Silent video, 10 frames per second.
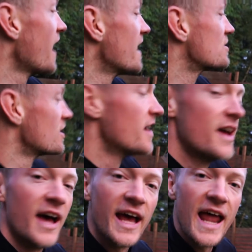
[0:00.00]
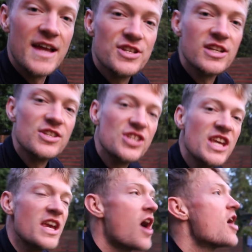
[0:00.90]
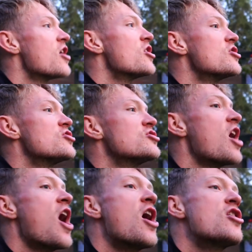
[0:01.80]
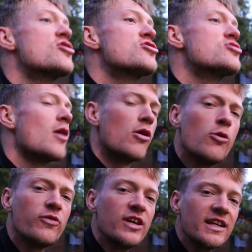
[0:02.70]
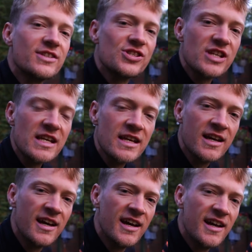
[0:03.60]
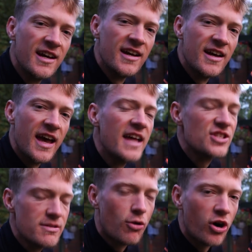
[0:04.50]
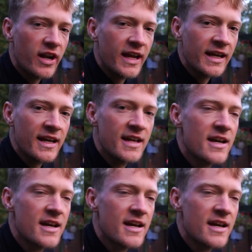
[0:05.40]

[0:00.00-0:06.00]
yes. And as you can see, well hopefully you can see, it's the morning.